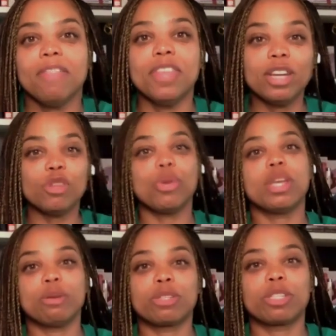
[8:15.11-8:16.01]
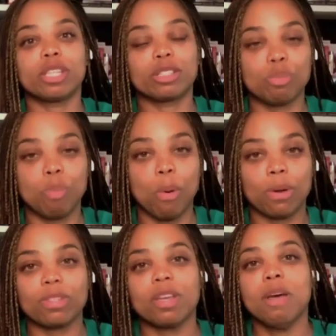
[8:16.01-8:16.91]
then you hear stick to
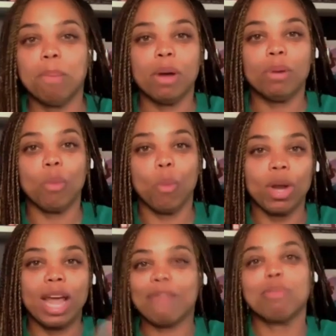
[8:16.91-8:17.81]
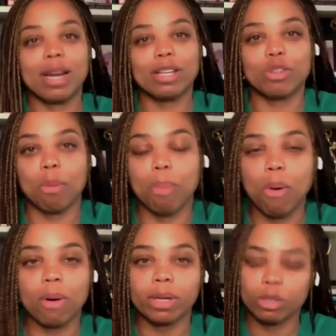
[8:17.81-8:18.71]
sports but when everybody's on board,